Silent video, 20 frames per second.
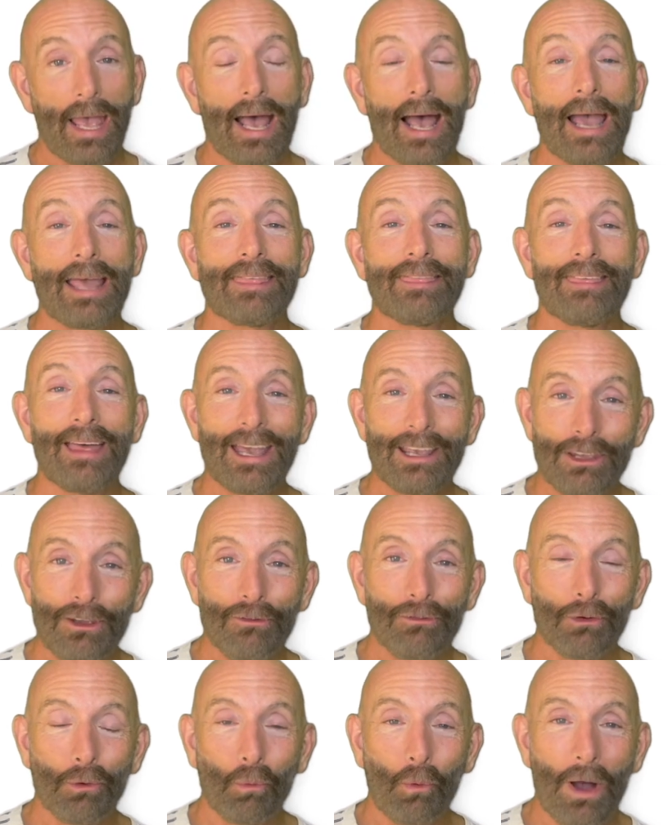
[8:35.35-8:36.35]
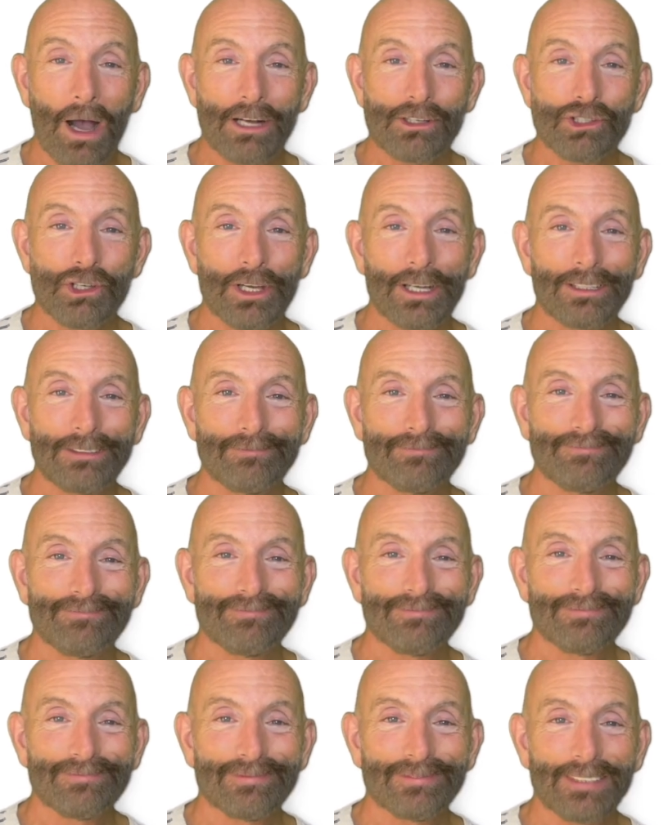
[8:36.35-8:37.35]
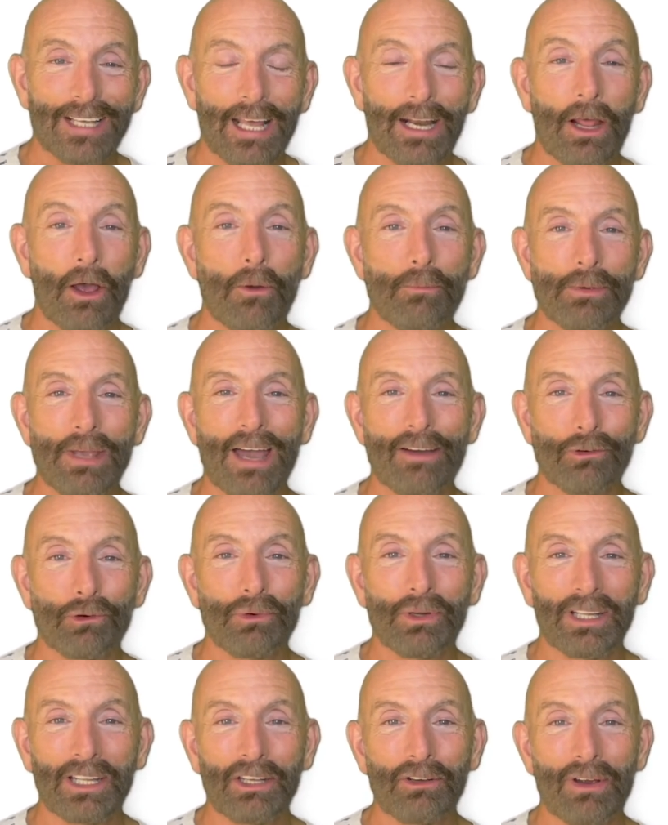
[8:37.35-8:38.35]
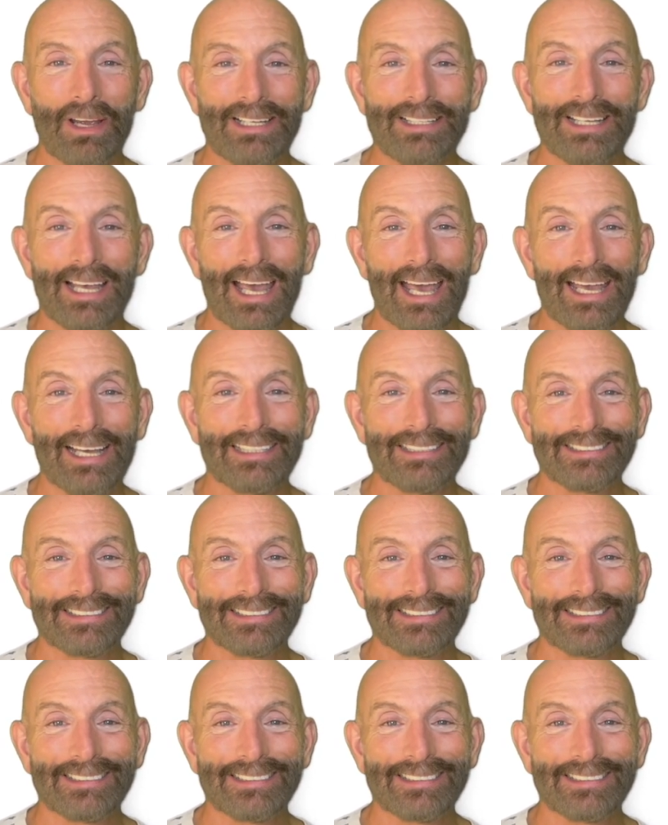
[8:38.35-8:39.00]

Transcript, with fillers: I thank you for watching and I hope you have a really great day.